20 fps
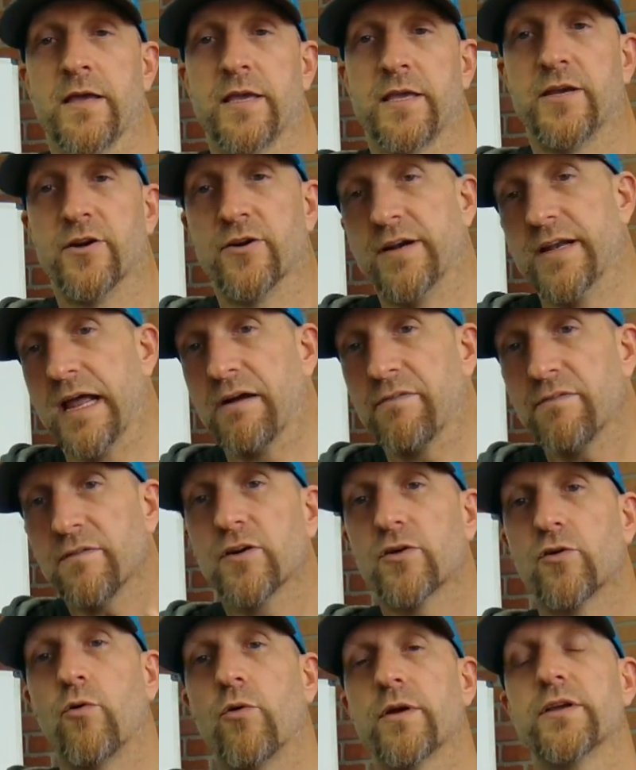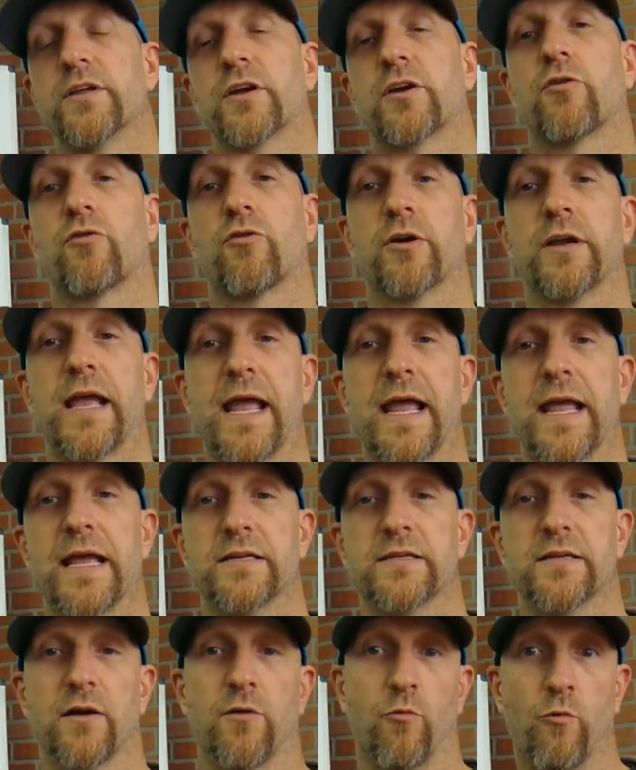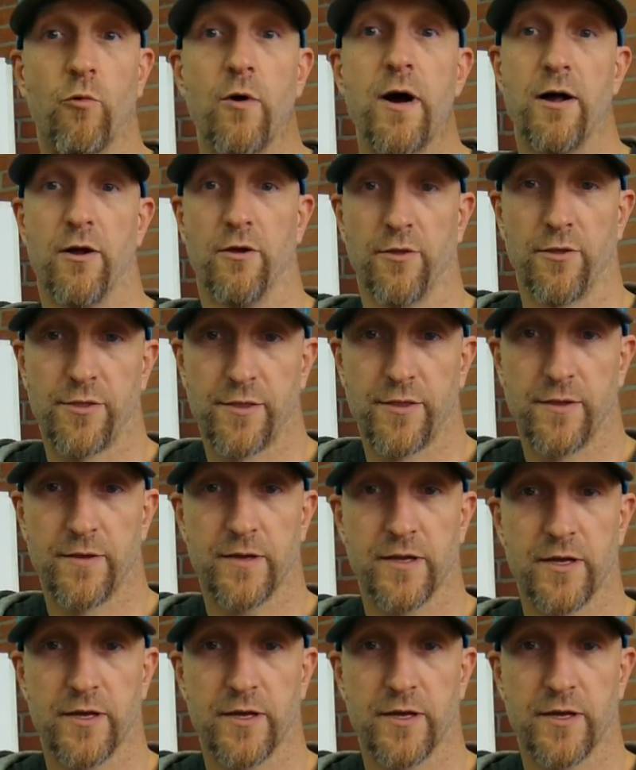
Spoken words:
You're never going to create wealth.